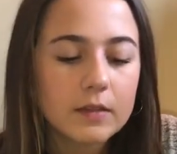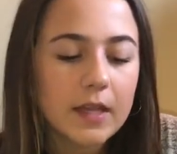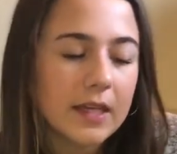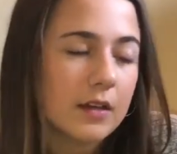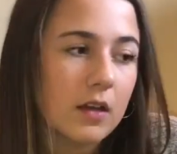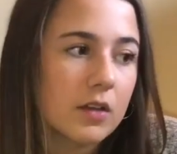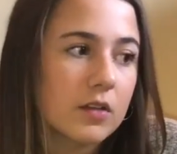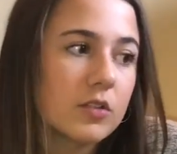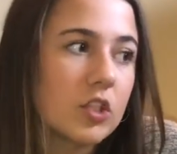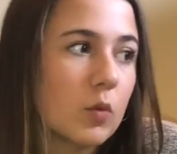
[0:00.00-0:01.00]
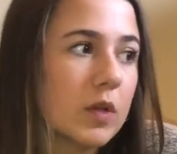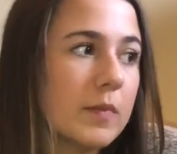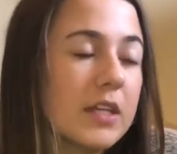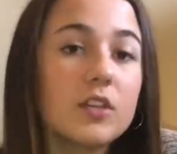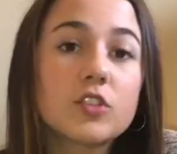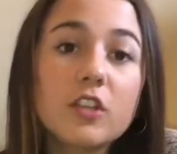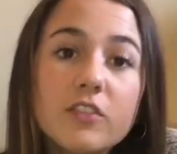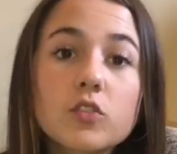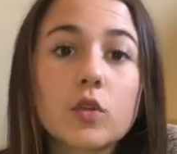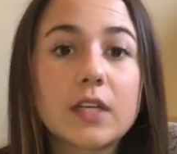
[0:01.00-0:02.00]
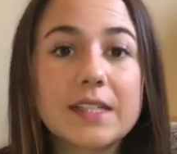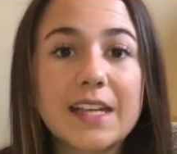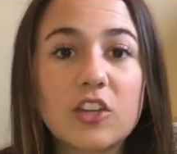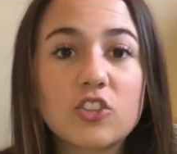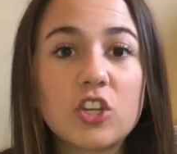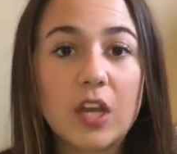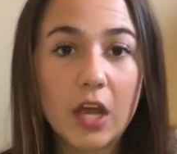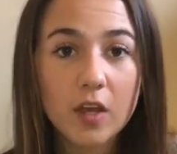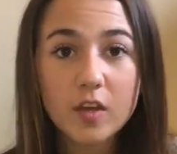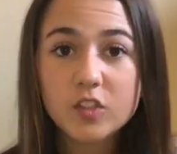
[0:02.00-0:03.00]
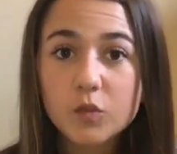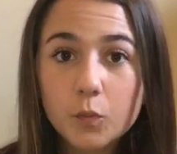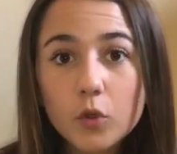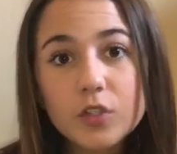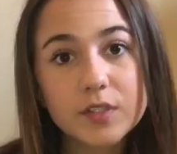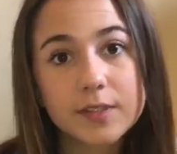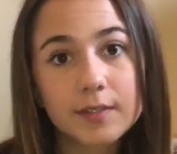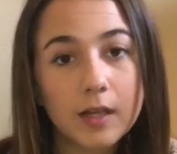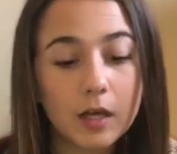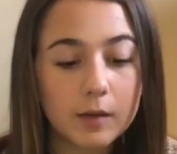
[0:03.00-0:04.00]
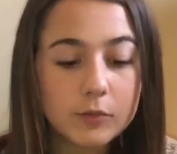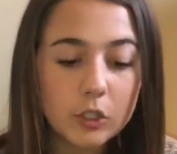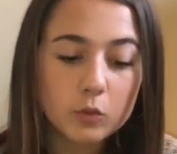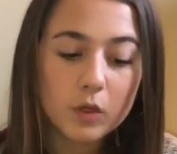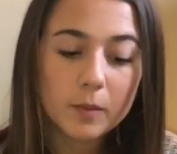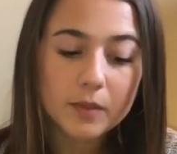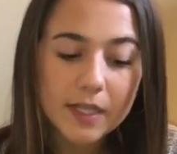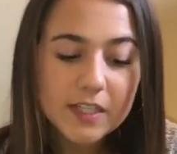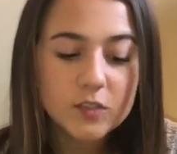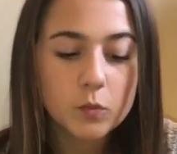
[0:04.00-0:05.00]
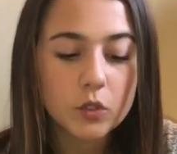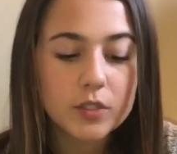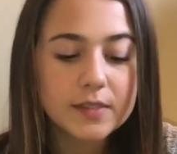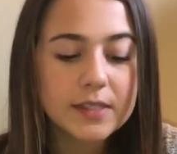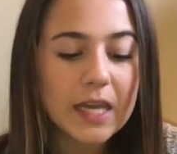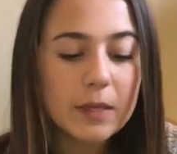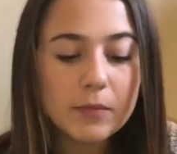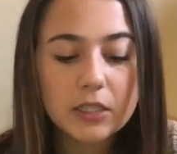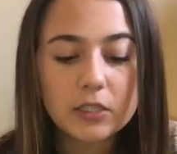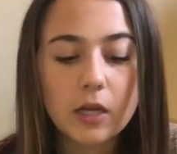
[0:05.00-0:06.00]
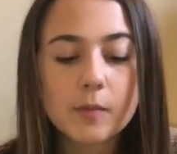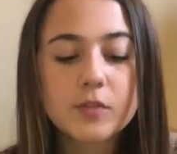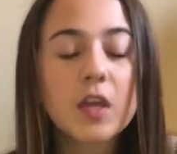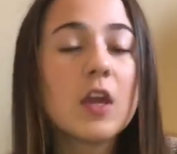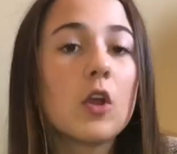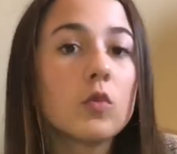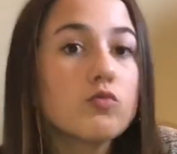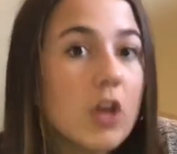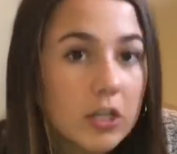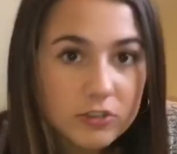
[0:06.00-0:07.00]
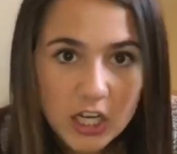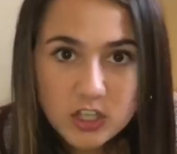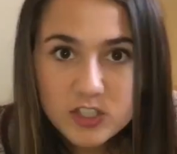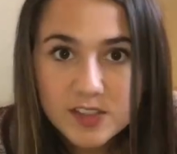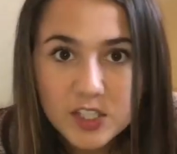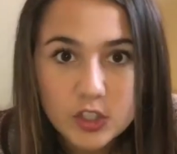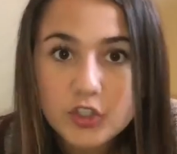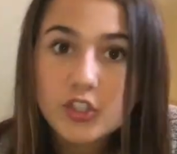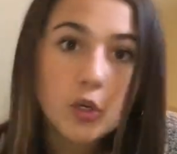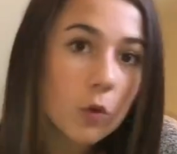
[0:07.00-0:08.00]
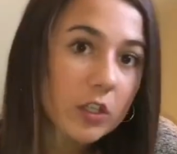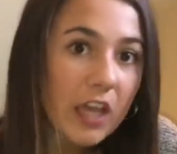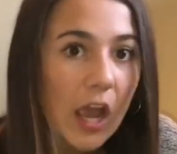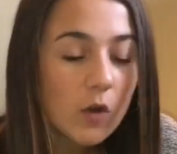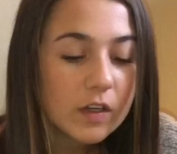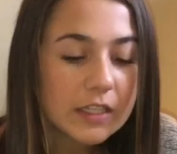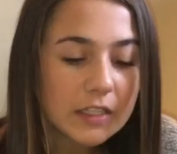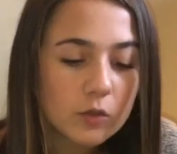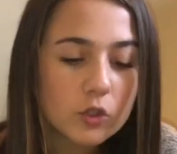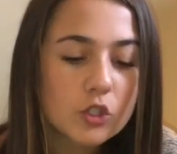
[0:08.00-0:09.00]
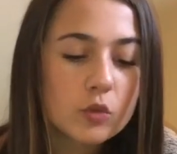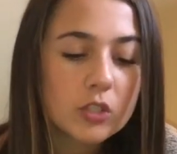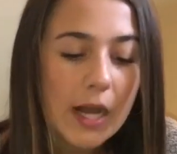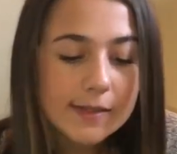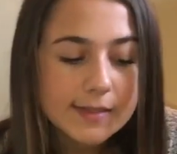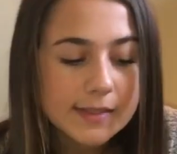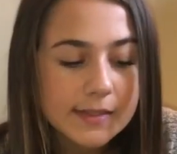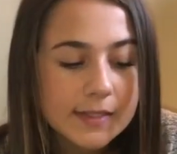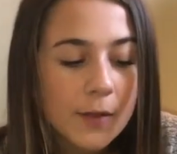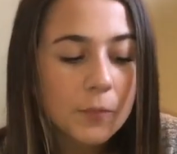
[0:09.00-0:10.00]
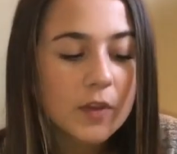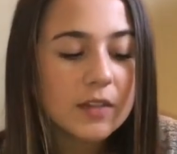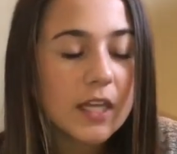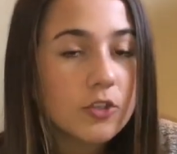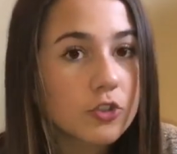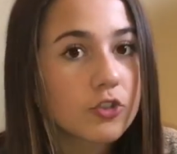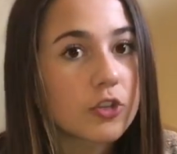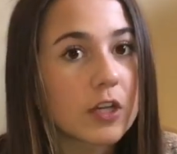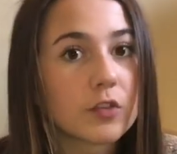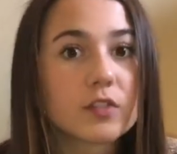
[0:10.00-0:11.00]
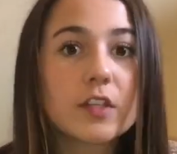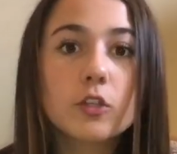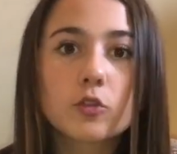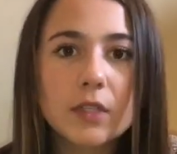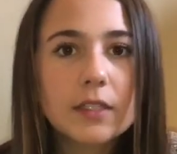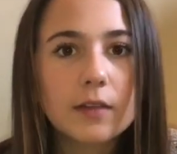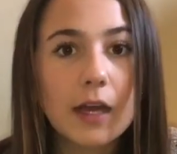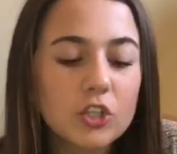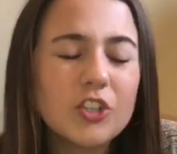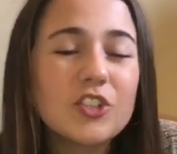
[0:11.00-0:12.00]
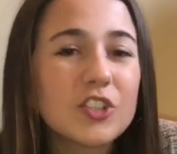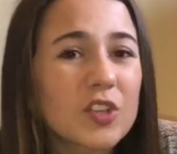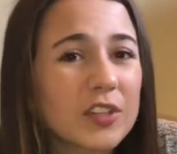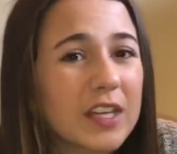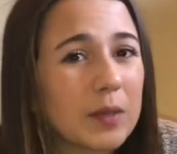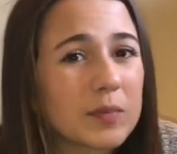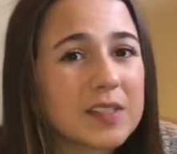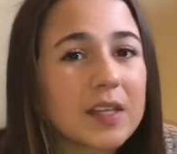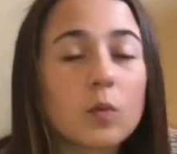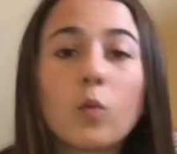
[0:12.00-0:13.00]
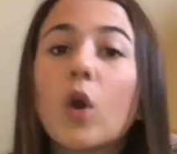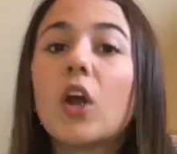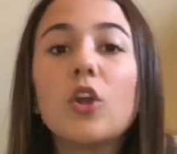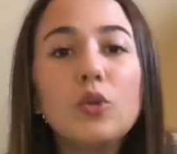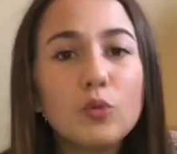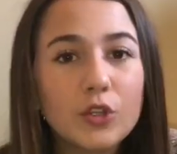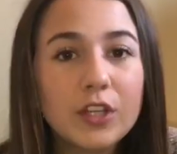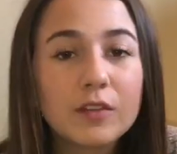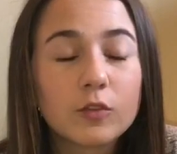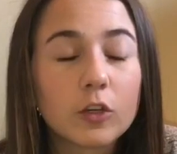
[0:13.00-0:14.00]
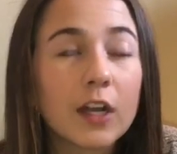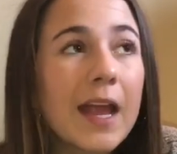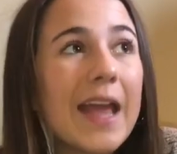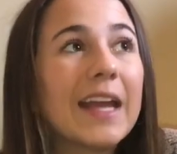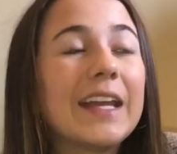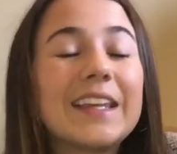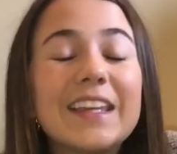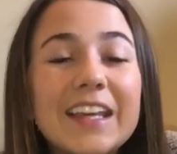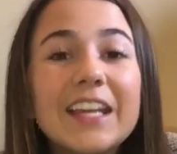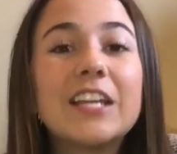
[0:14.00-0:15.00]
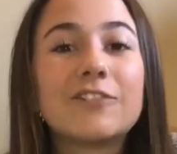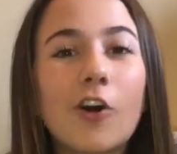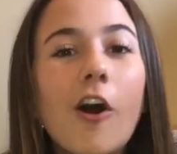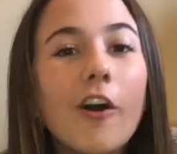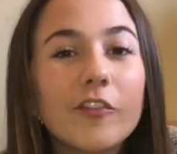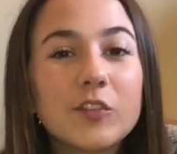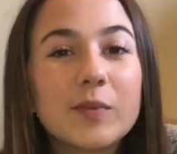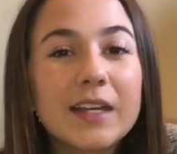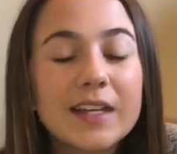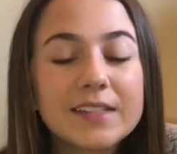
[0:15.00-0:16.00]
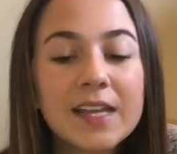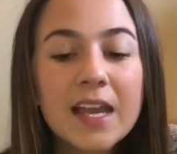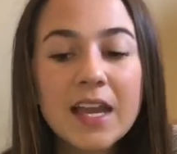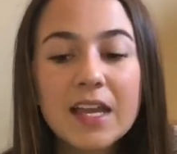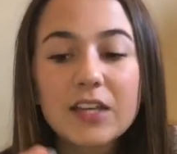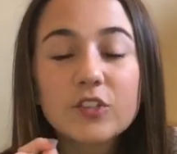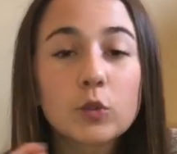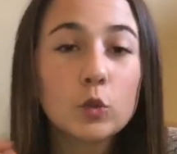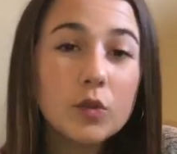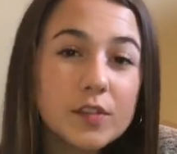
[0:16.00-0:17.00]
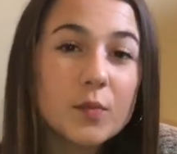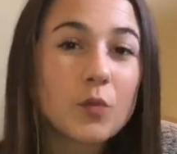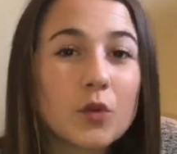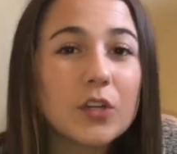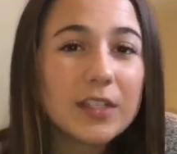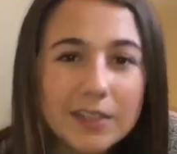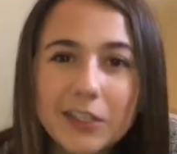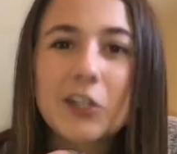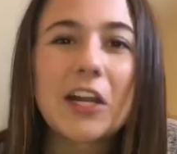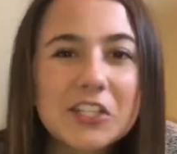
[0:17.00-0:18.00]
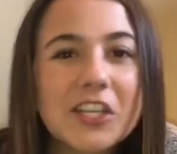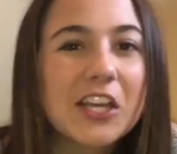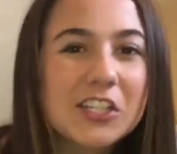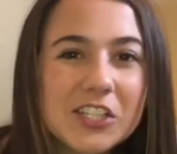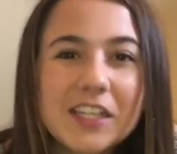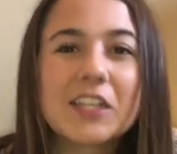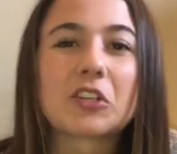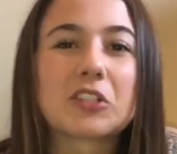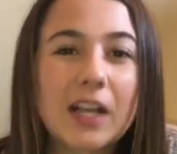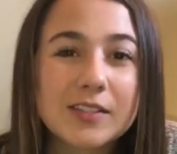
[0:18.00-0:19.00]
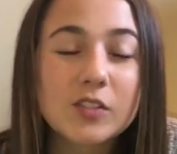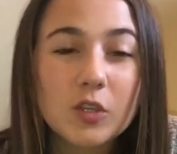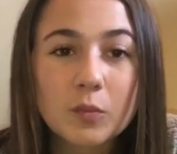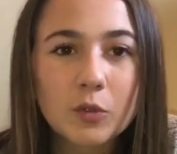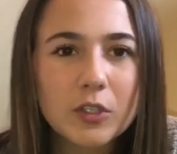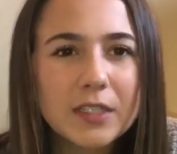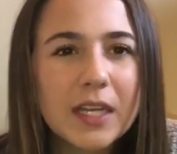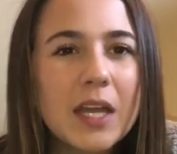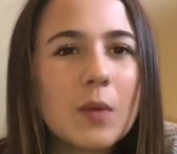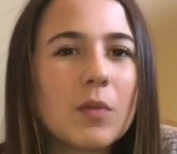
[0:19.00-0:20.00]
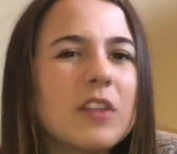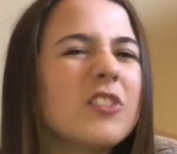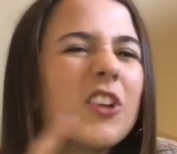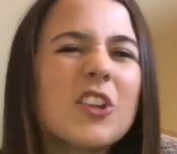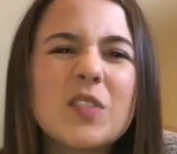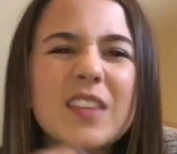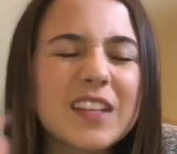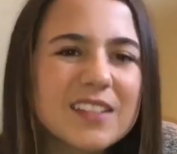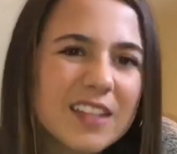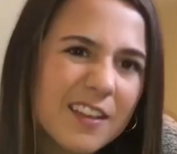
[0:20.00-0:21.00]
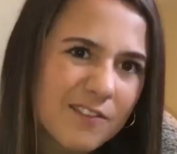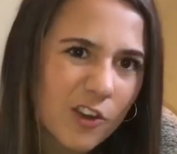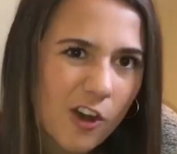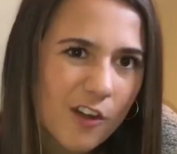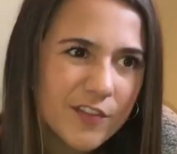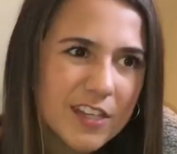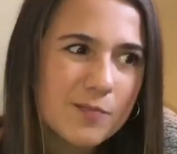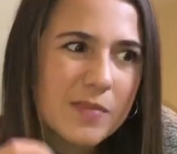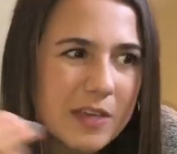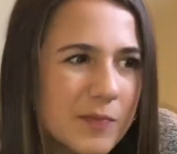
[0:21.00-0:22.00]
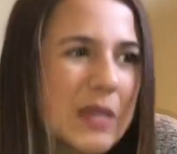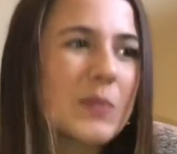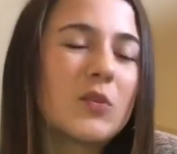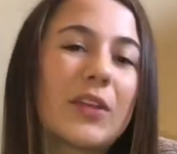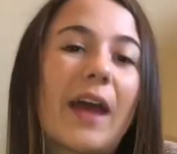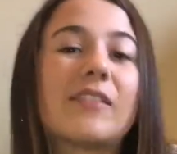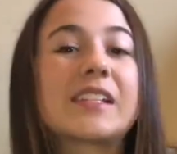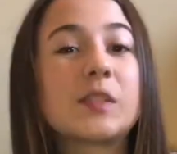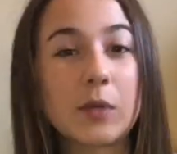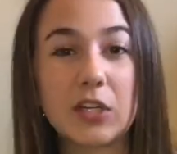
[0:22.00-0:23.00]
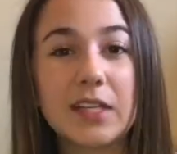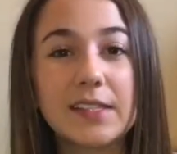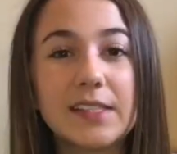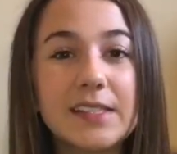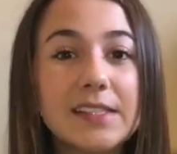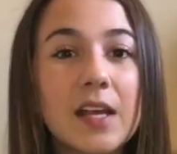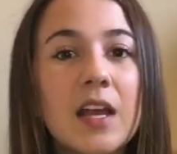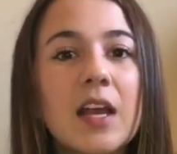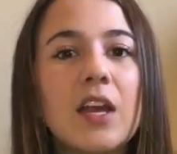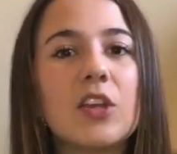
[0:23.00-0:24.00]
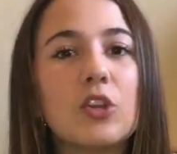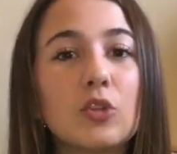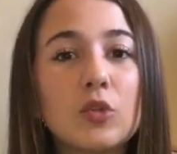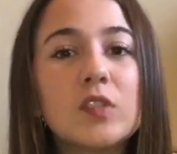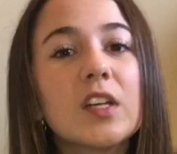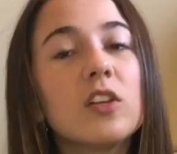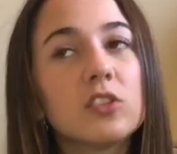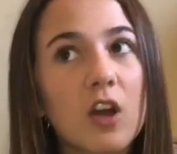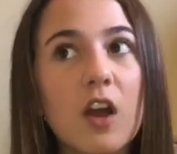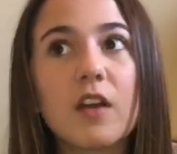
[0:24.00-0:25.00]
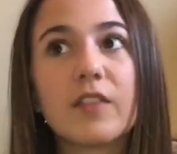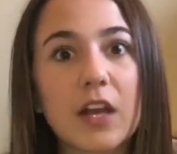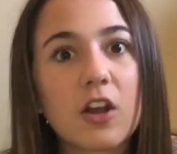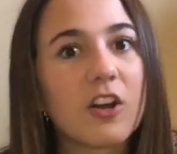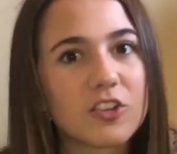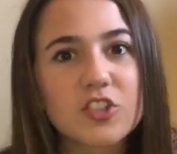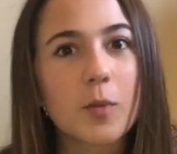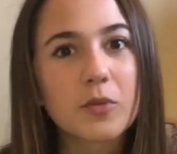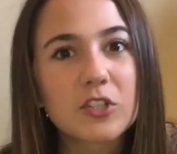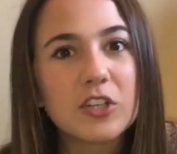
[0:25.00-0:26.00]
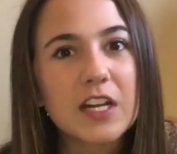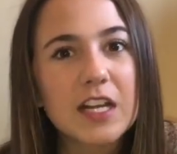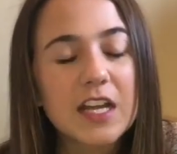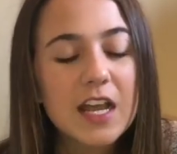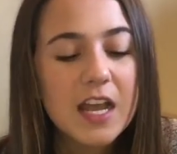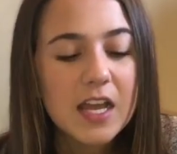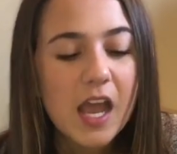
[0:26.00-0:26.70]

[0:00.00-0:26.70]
Like, do you want to be in a service organization, a sports club? Do you want to play sports, gaming clubs, recreation centers to work out in or do classes, nature trails, their Greek life, churches on campus? Like, what are you looking for? And get involved, because school is important, like your education and your classes are important, but if you're not doing things to get involved and meet people and have experiences, you're losing a lot of that college opportunity.